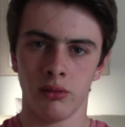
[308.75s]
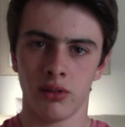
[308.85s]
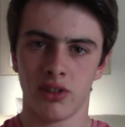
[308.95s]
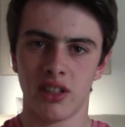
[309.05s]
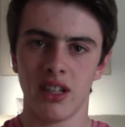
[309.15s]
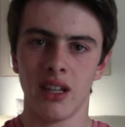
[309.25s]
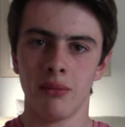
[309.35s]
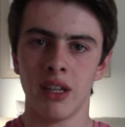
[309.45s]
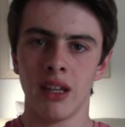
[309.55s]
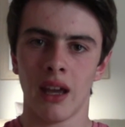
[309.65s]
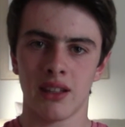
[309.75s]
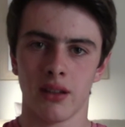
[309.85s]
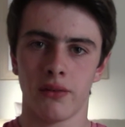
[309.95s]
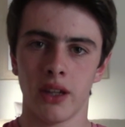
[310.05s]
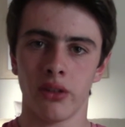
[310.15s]
seeing me as a
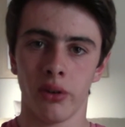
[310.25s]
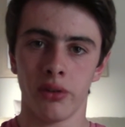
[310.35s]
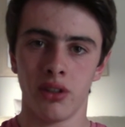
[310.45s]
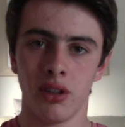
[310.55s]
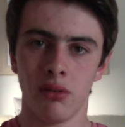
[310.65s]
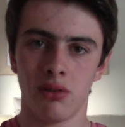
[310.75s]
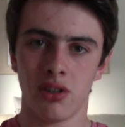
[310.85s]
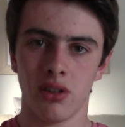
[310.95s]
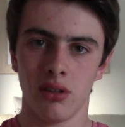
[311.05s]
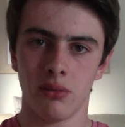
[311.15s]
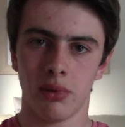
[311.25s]
figure on YouTube